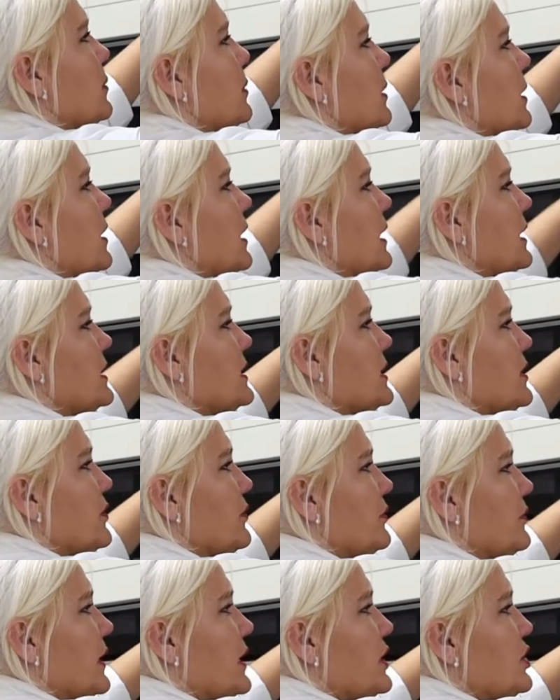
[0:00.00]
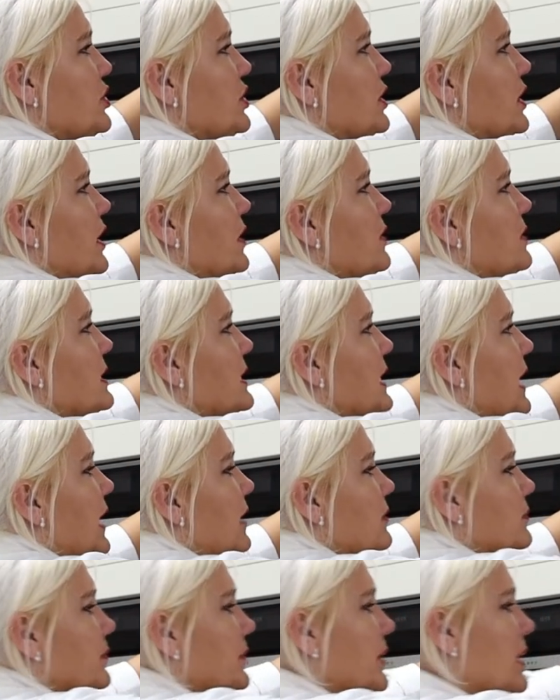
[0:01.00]
appliance and the fascia goes
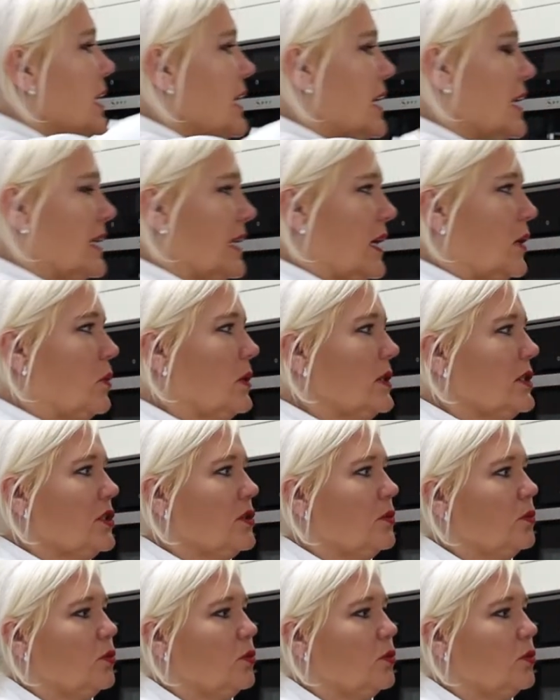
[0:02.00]
down. Now once the